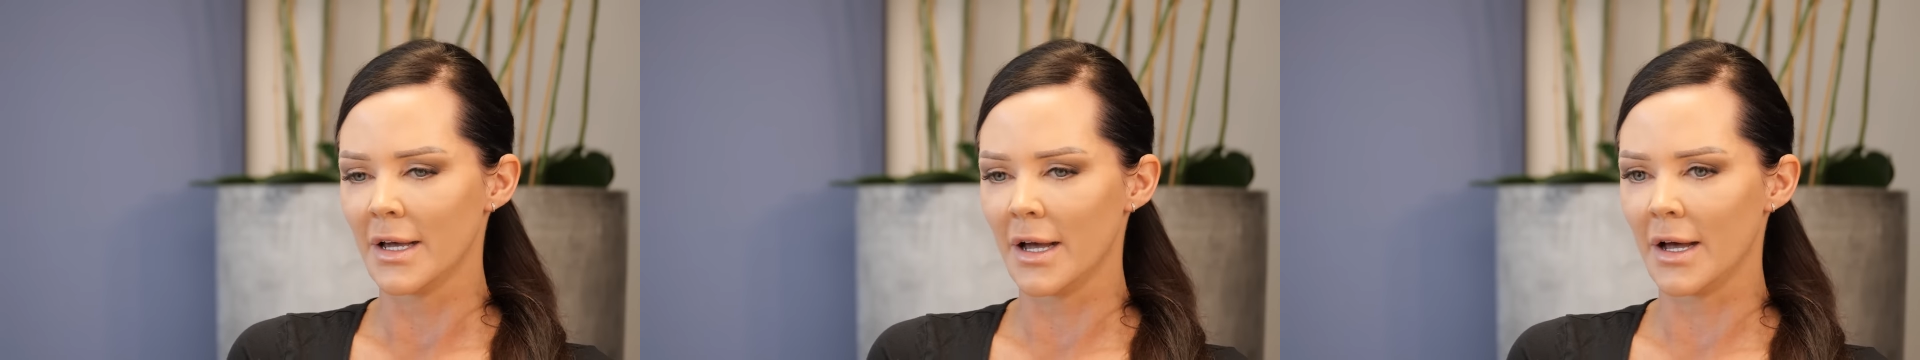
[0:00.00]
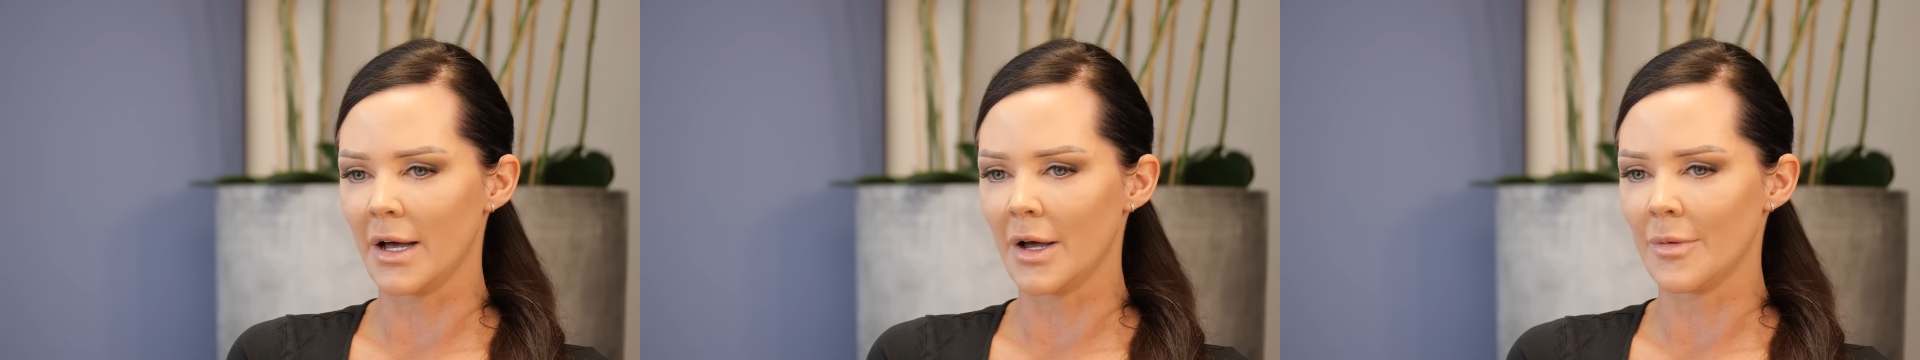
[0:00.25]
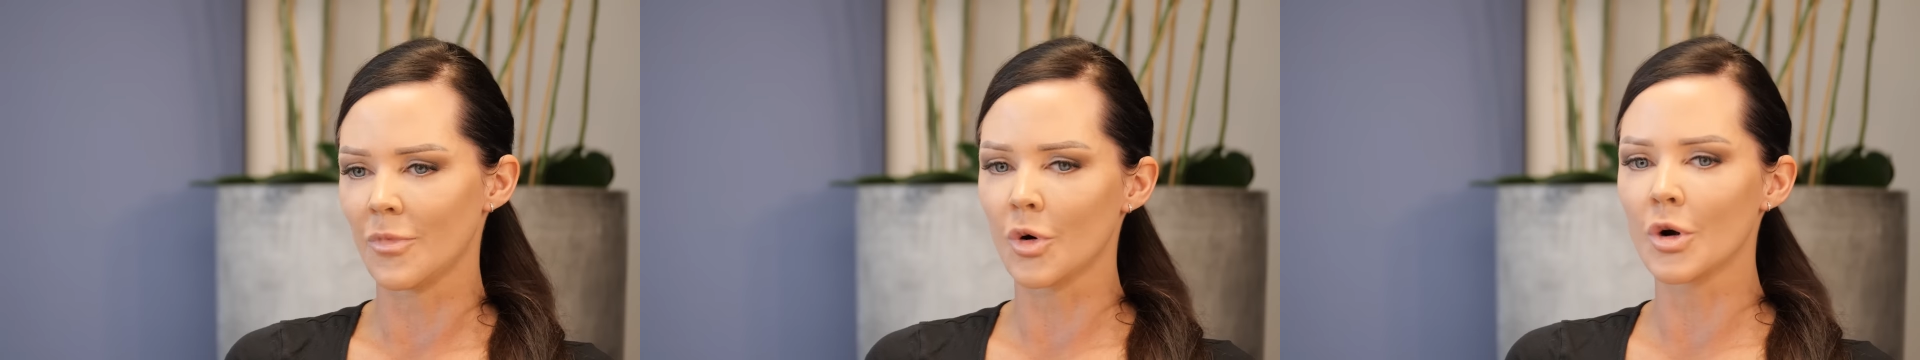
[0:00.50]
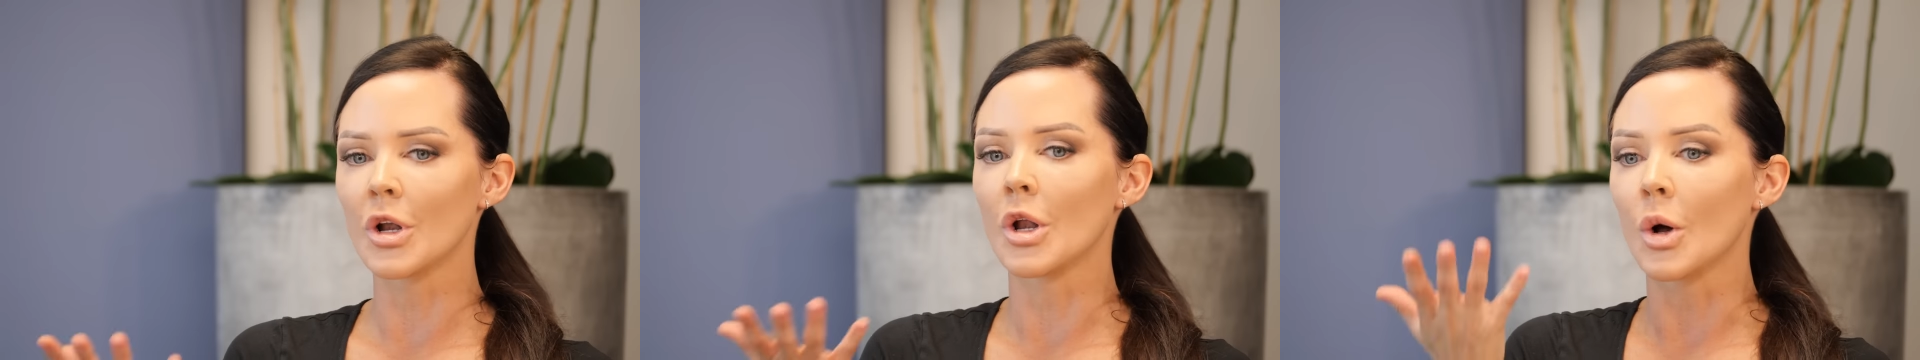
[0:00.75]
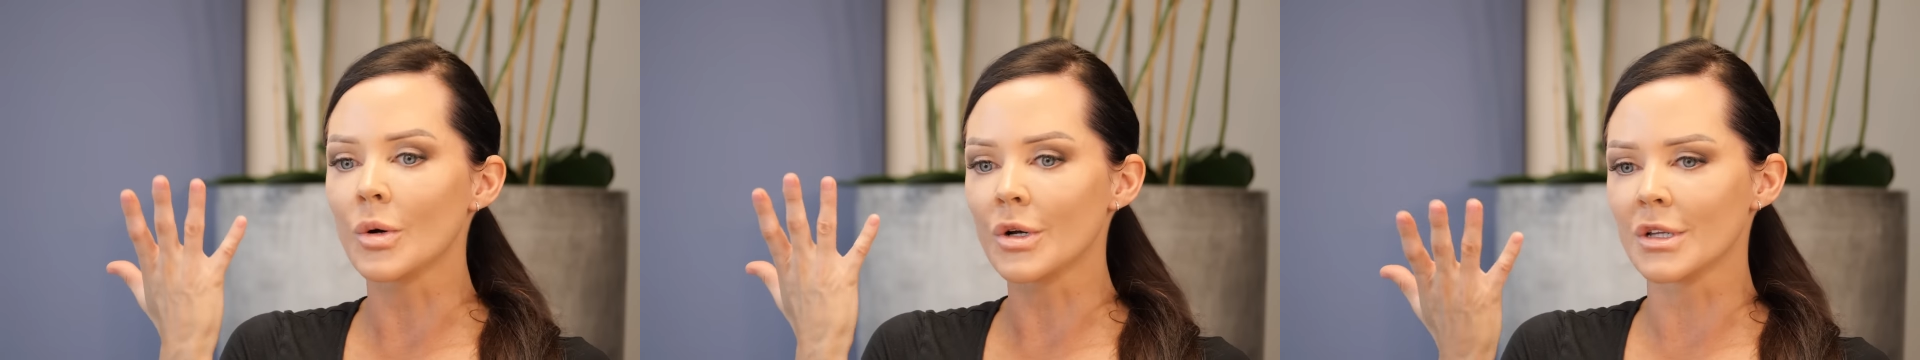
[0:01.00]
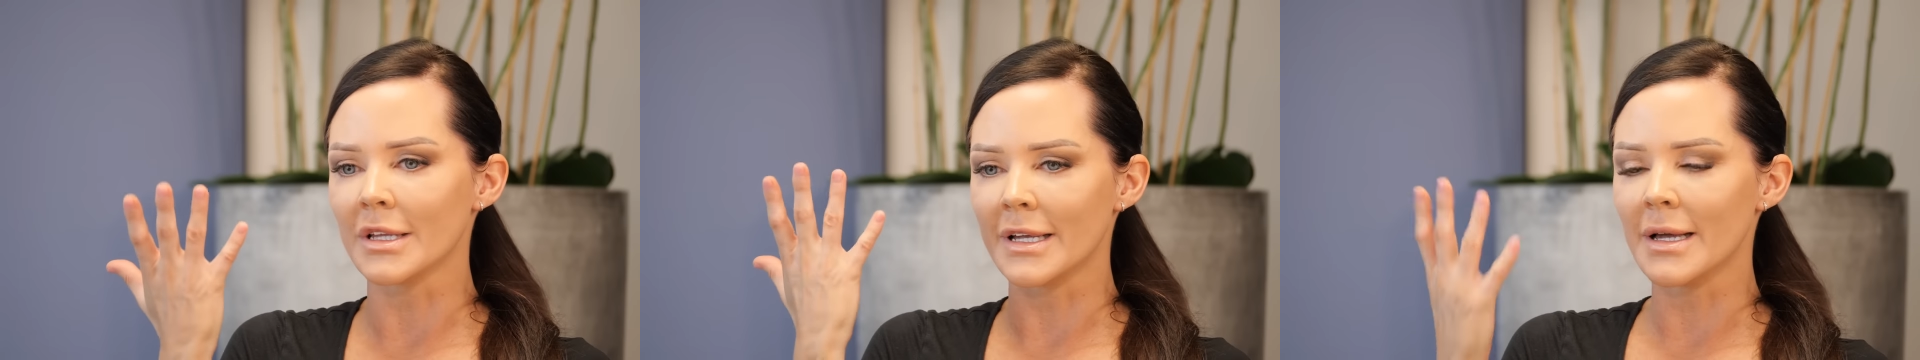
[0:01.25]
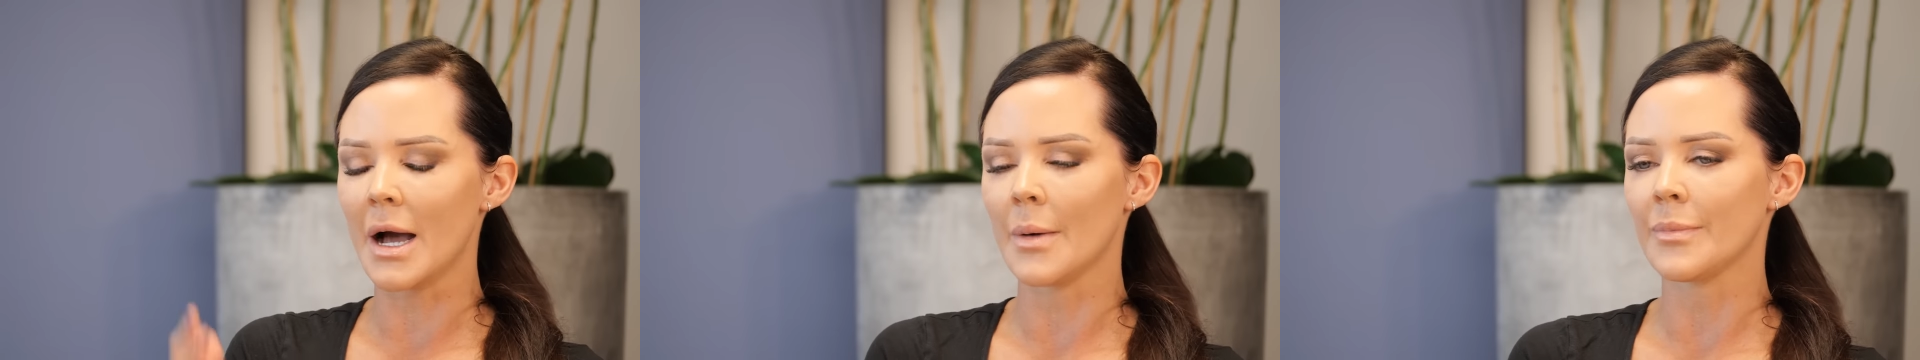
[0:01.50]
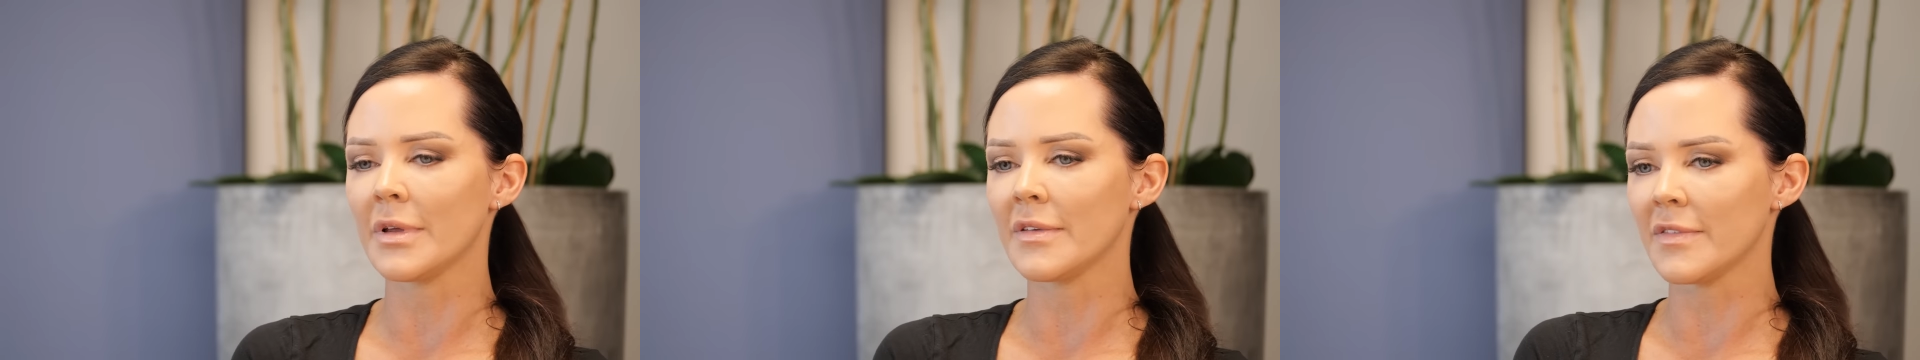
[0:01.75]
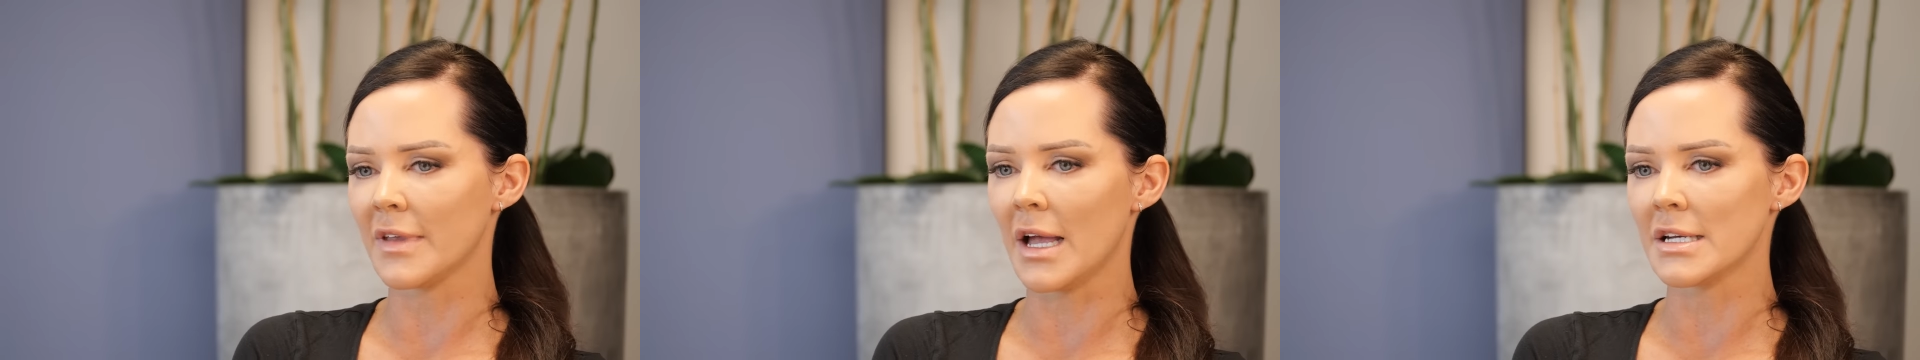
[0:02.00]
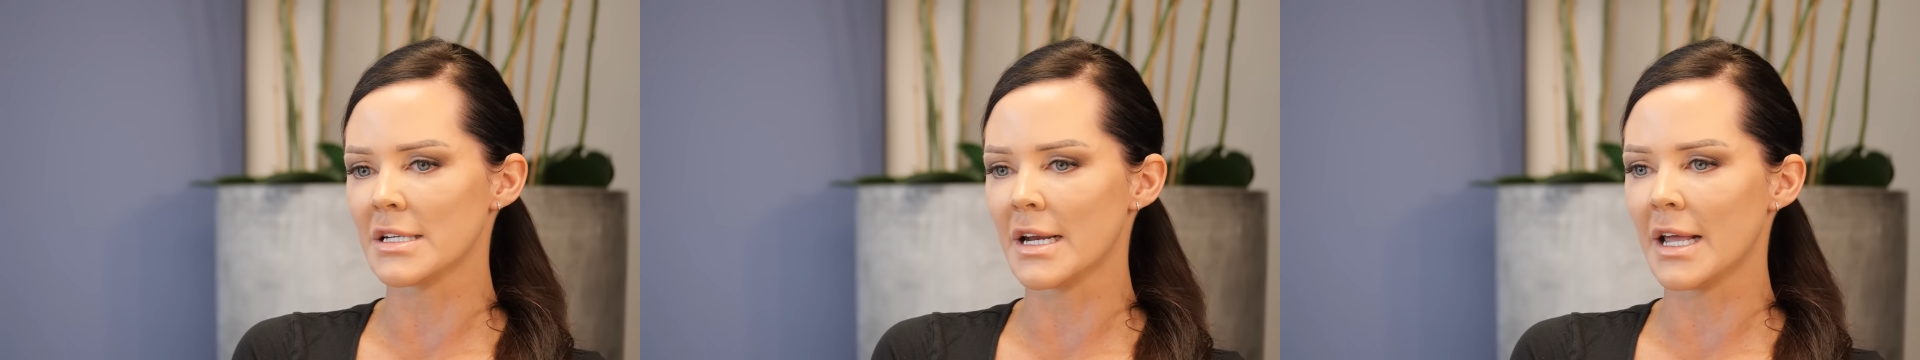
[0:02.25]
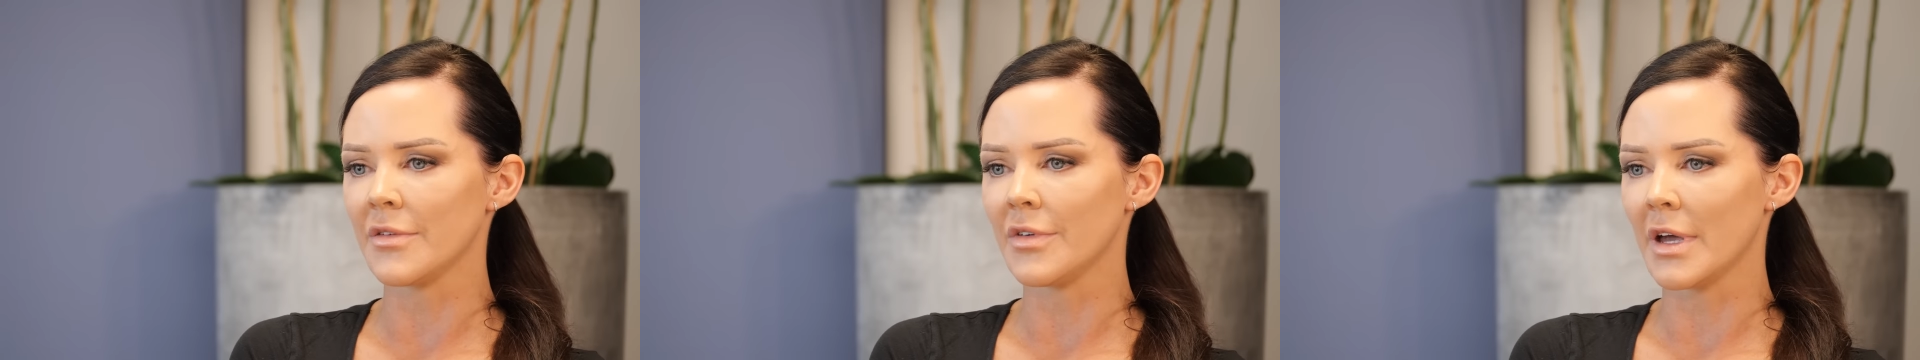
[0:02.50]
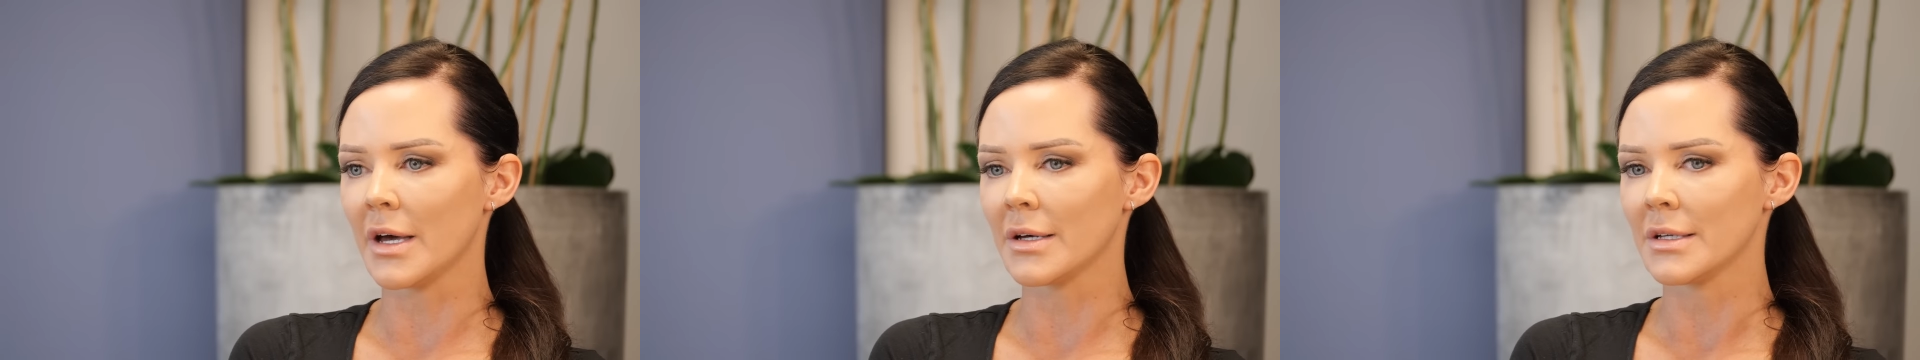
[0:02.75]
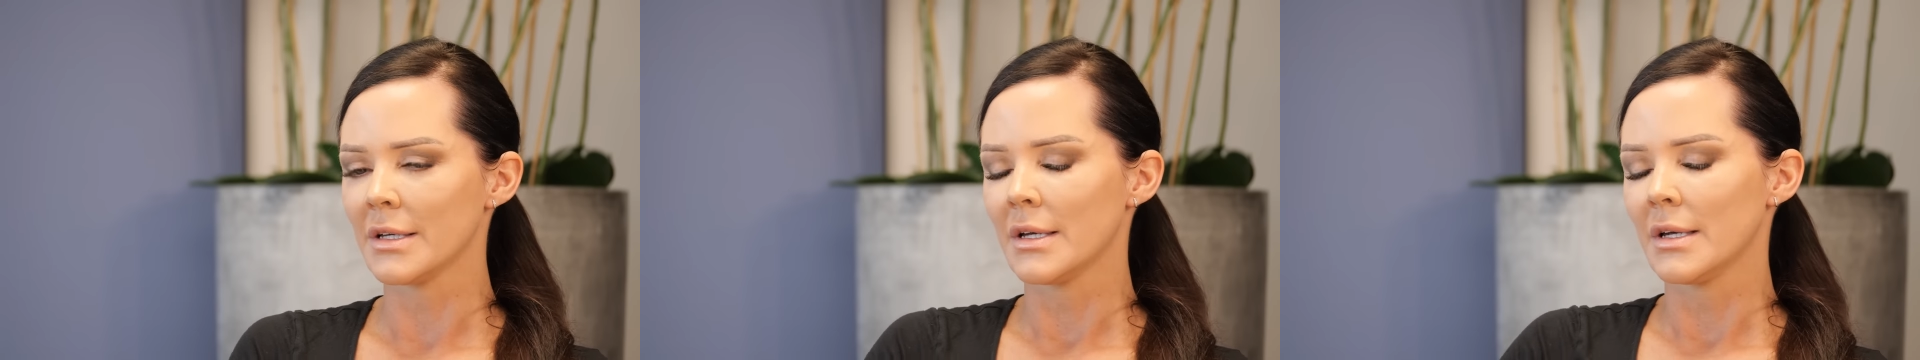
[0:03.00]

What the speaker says: more locally up in Scandinavia.